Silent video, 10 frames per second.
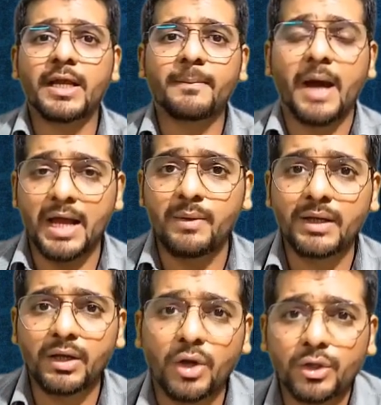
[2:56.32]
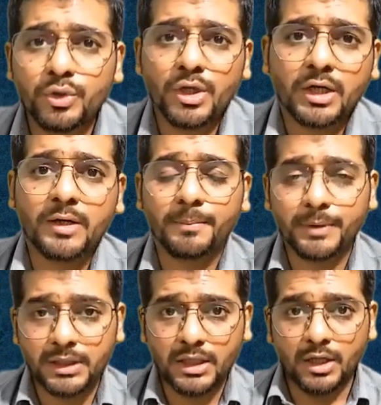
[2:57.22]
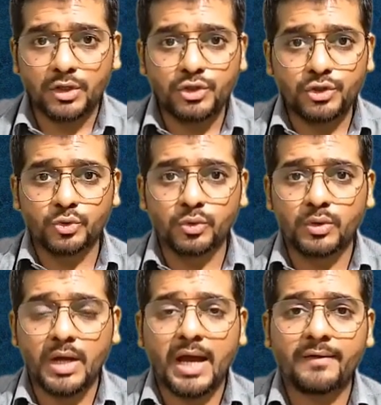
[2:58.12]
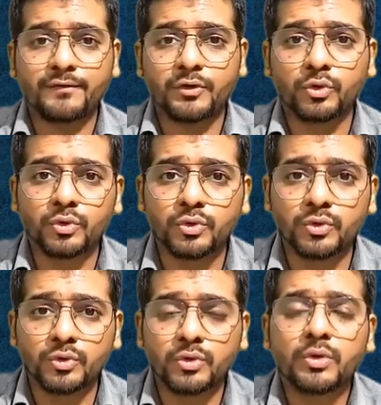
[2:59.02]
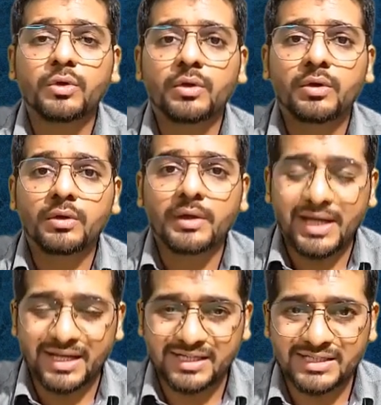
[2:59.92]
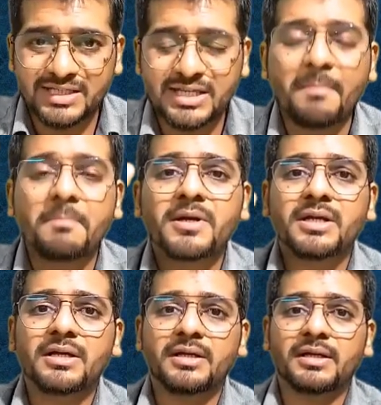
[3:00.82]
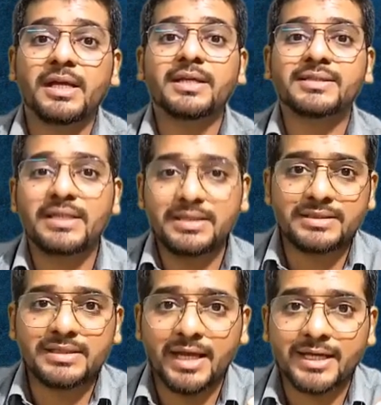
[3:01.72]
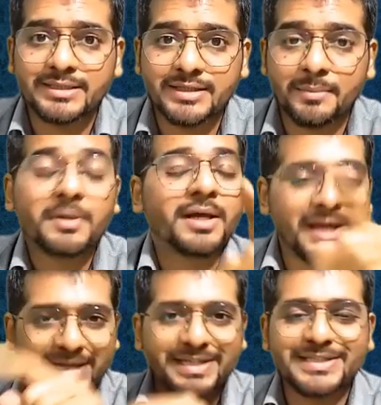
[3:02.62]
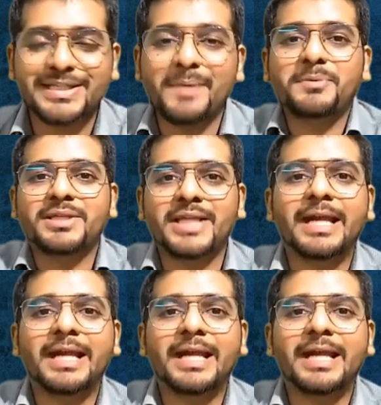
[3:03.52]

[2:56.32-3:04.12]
name I will allot to your company, you have to accept, accept